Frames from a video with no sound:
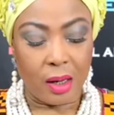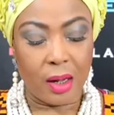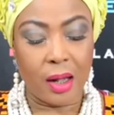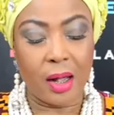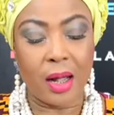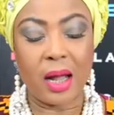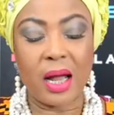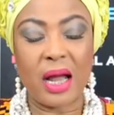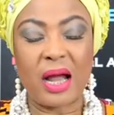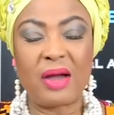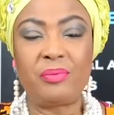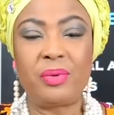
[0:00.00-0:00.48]

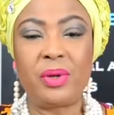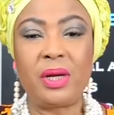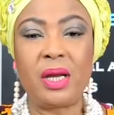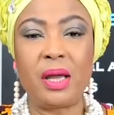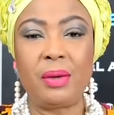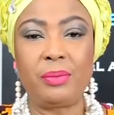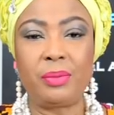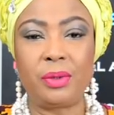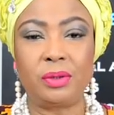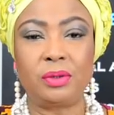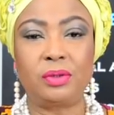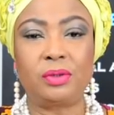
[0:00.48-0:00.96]
I've been
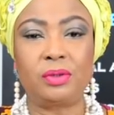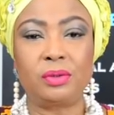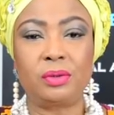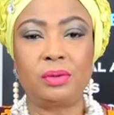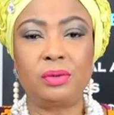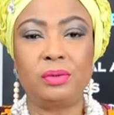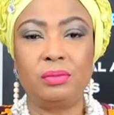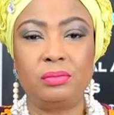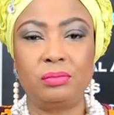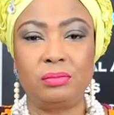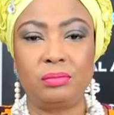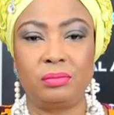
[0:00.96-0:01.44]
able
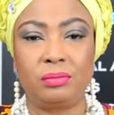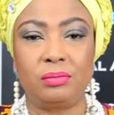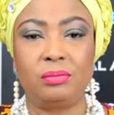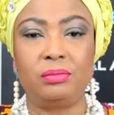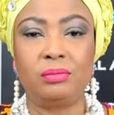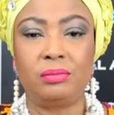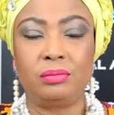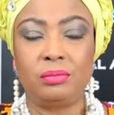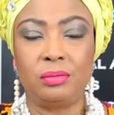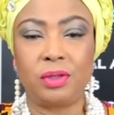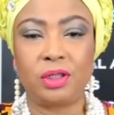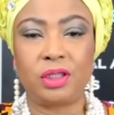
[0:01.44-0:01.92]
to
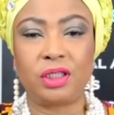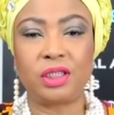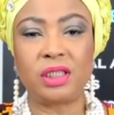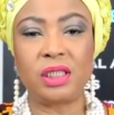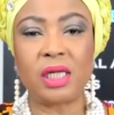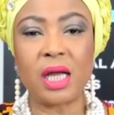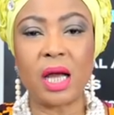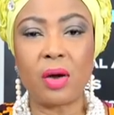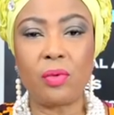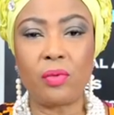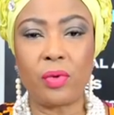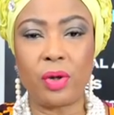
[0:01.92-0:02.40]

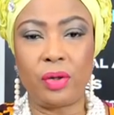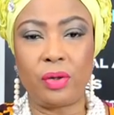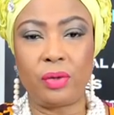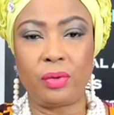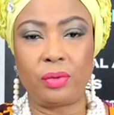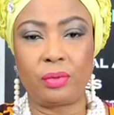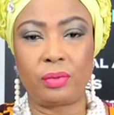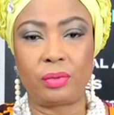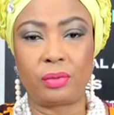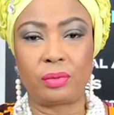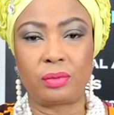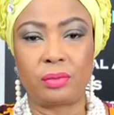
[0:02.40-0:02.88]
share with
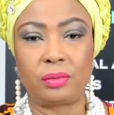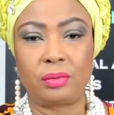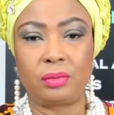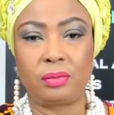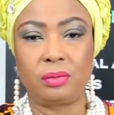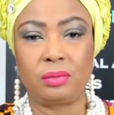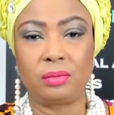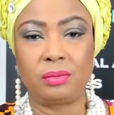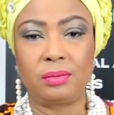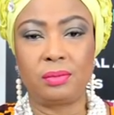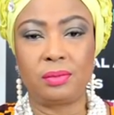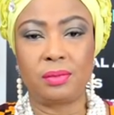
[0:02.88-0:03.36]
you
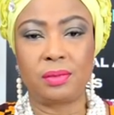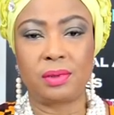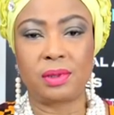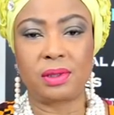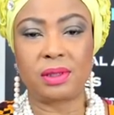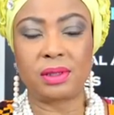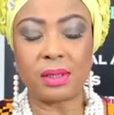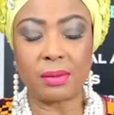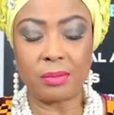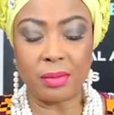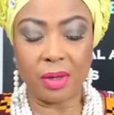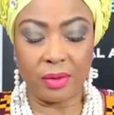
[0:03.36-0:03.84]

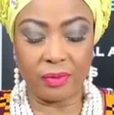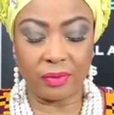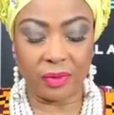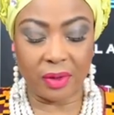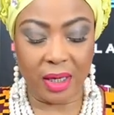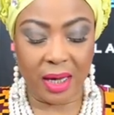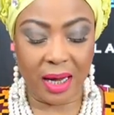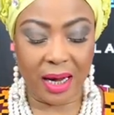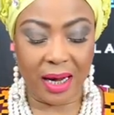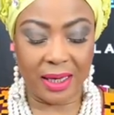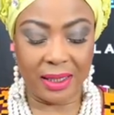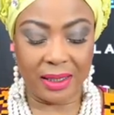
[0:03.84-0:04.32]
some of
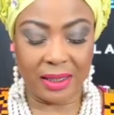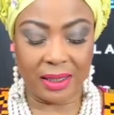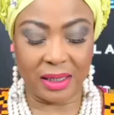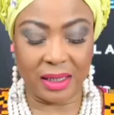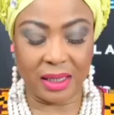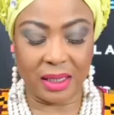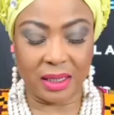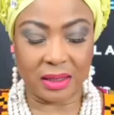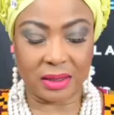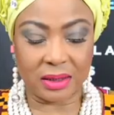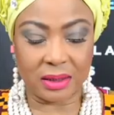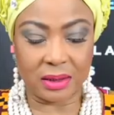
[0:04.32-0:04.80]
the
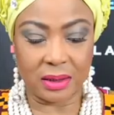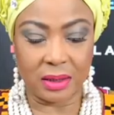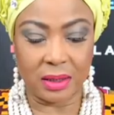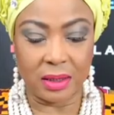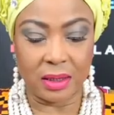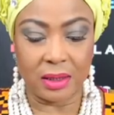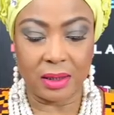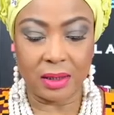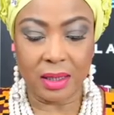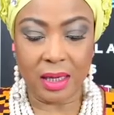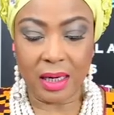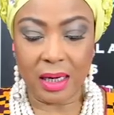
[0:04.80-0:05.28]
ideas
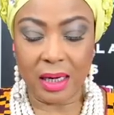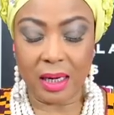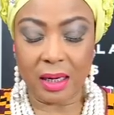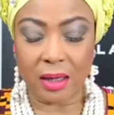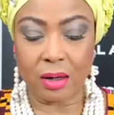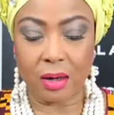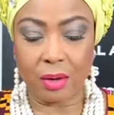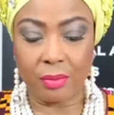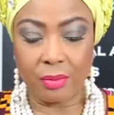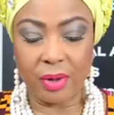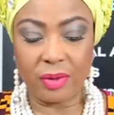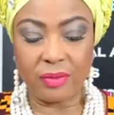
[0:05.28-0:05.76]
that are
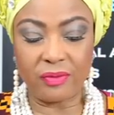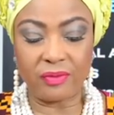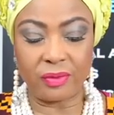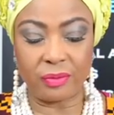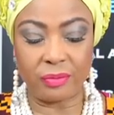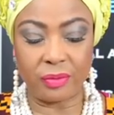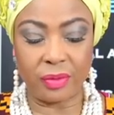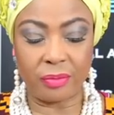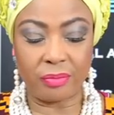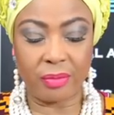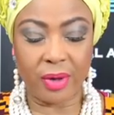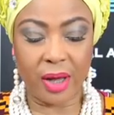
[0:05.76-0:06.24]
coming
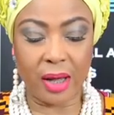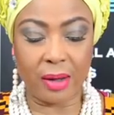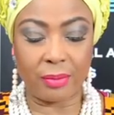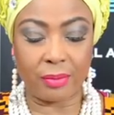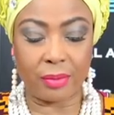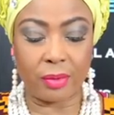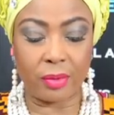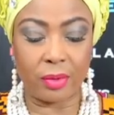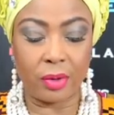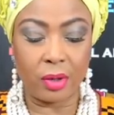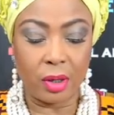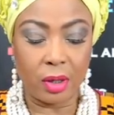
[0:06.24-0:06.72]
from the
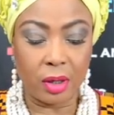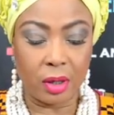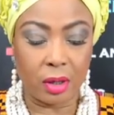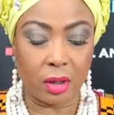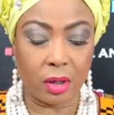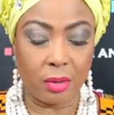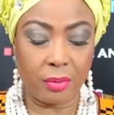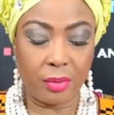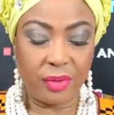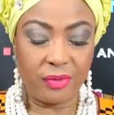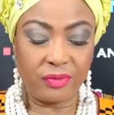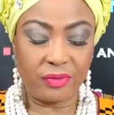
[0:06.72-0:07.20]
Bible
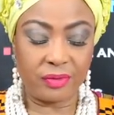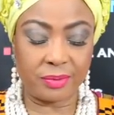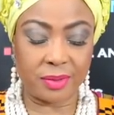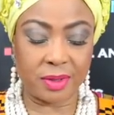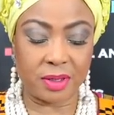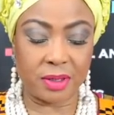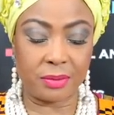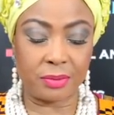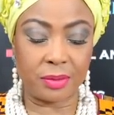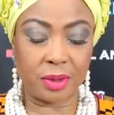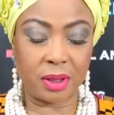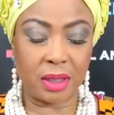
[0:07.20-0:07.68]
coming from
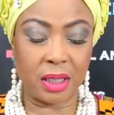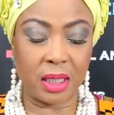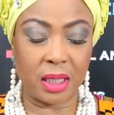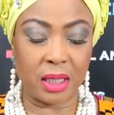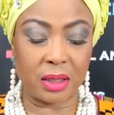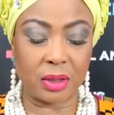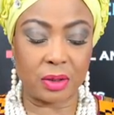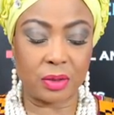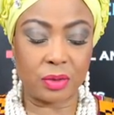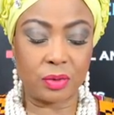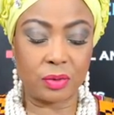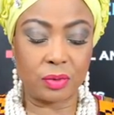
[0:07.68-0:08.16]
somebody
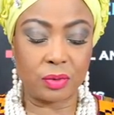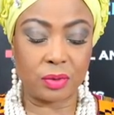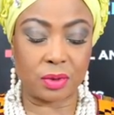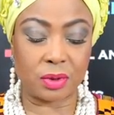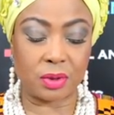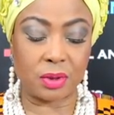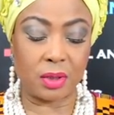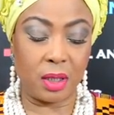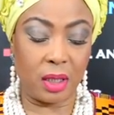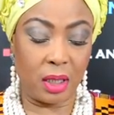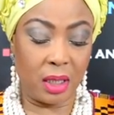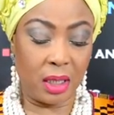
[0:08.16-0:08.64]
else who's
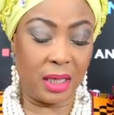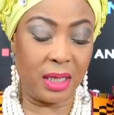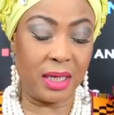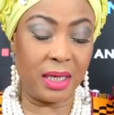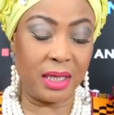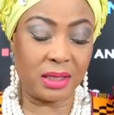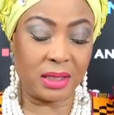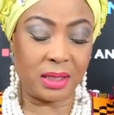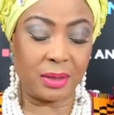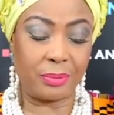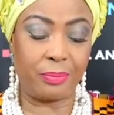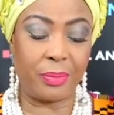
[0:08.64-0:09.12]
he
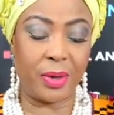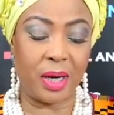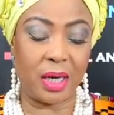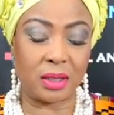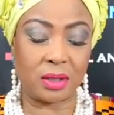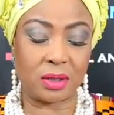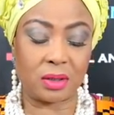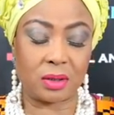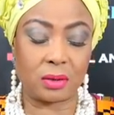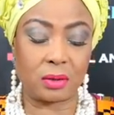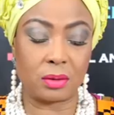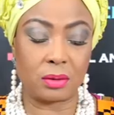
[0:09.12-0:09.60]
is a
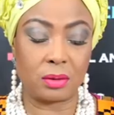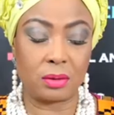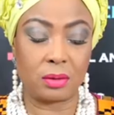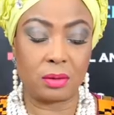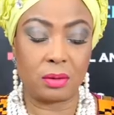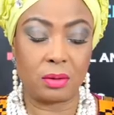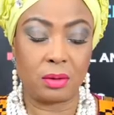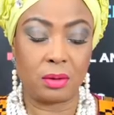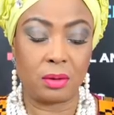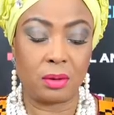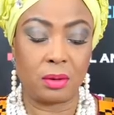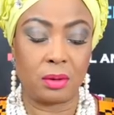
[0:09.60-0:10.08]
pastor,
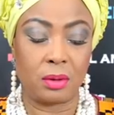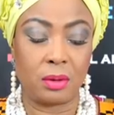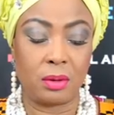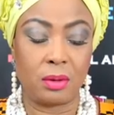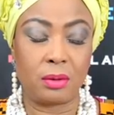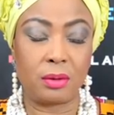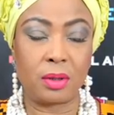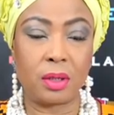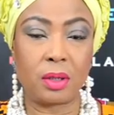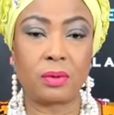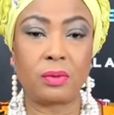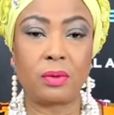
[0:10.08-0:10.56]

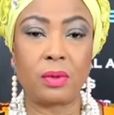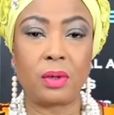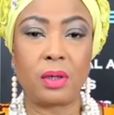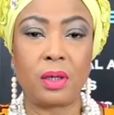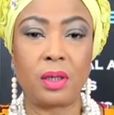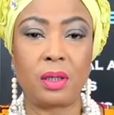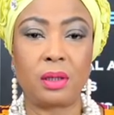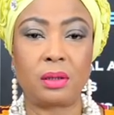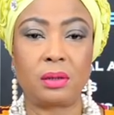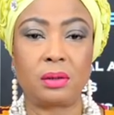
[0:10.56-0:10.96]
Rick Warren.